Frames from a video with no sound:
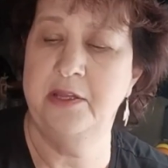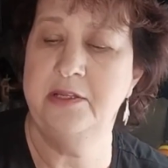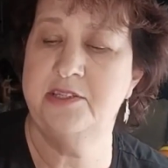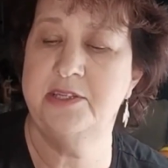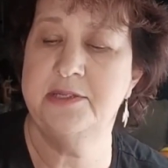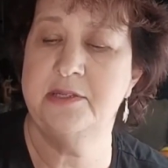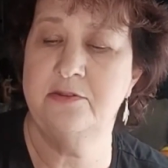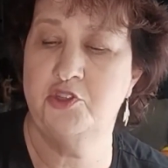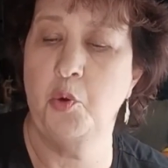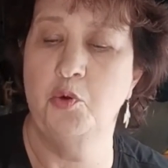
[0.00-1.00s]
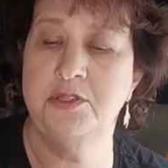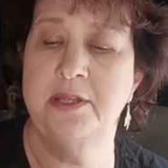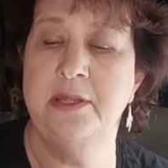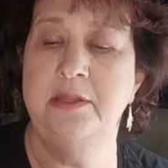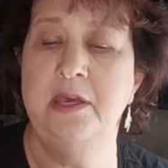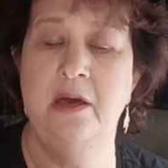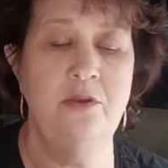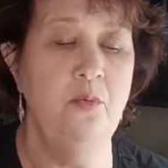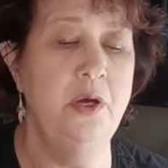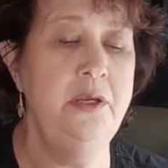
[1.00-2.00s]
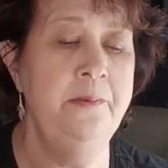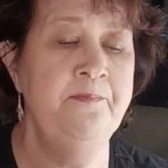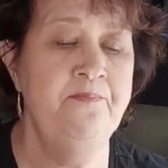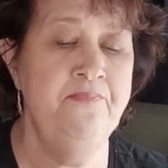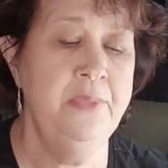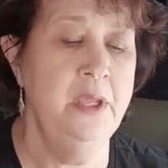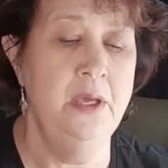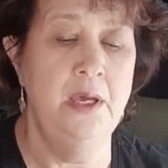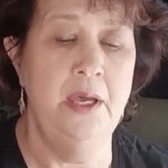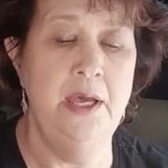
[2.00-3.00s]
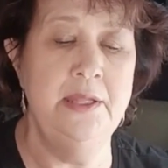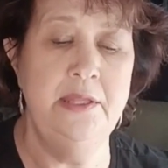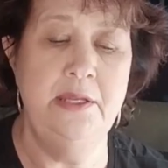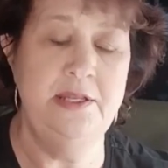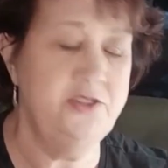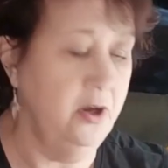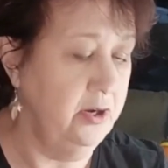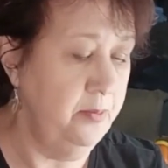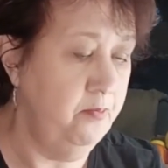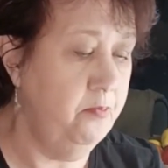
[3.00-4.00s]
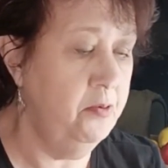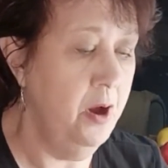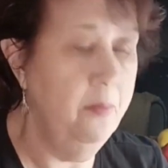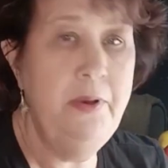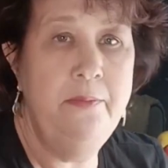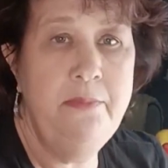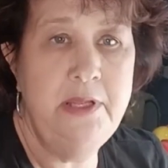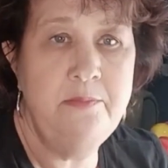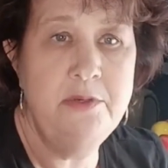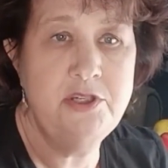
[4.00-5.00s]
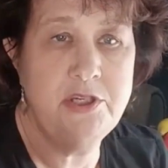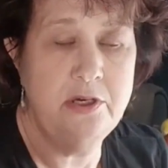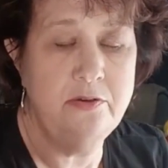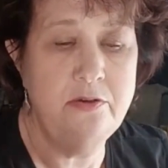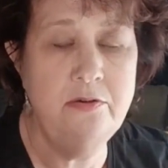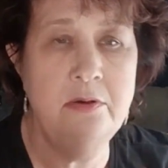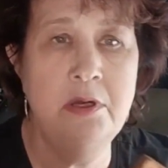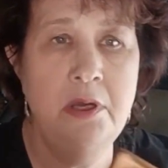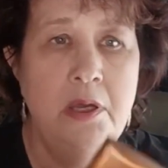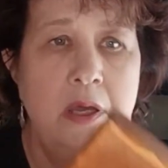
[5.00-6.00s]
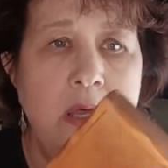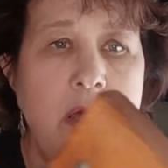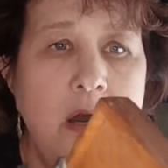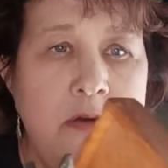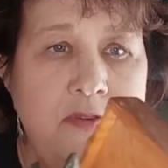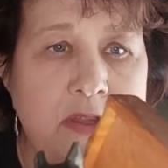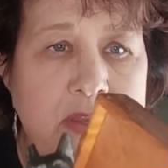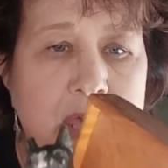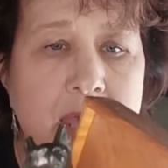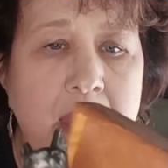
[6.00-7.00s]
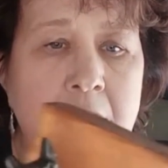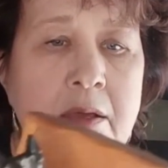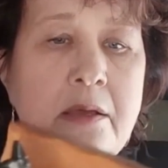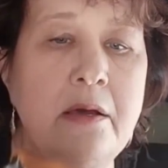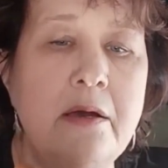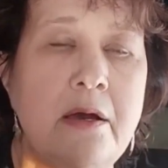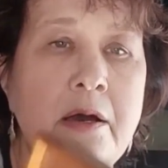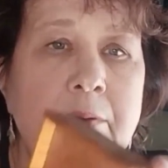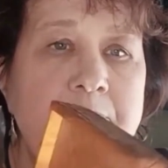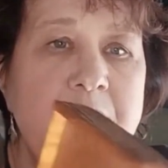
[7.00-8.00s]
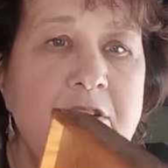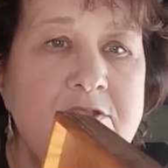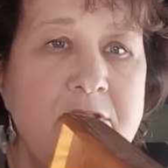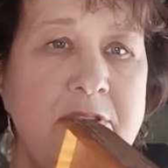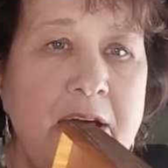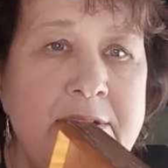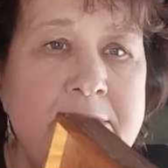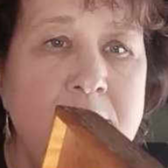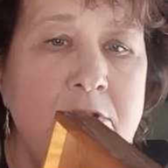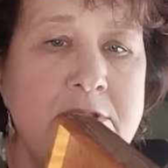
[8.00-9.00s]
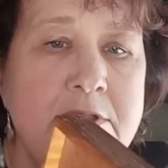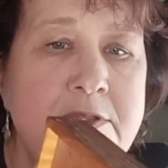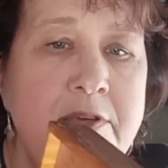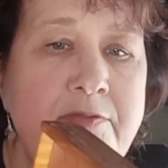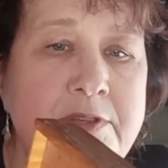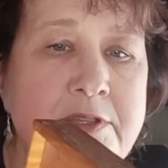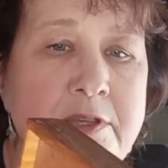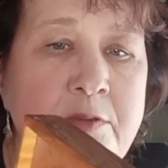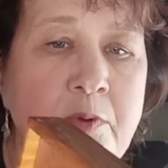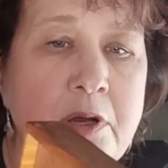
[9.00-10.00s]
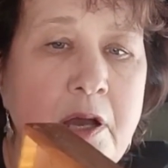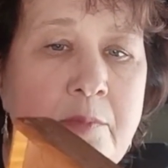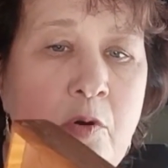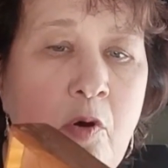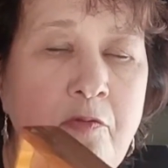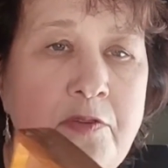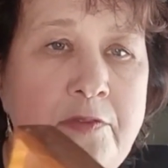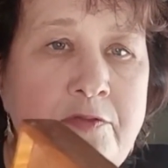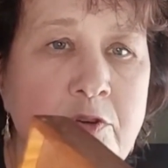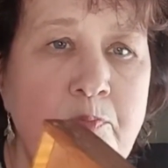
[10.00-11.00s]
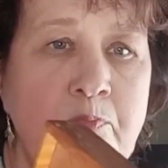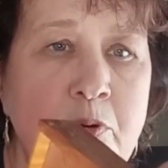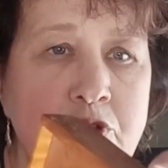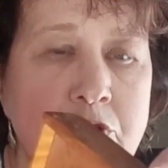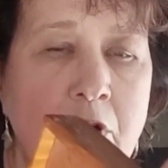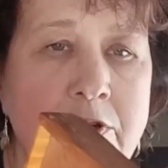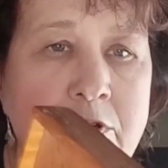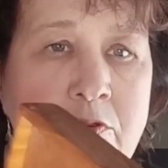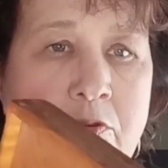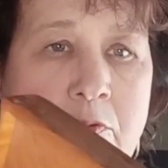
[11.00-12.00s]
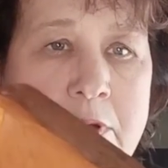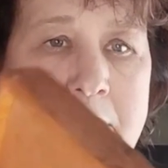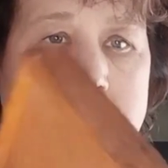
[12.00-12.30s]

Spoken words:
It's just shorter than the other one. And then it's got a problem. Let me show you over there. So that looks as if it will come off if you push on it or whatever.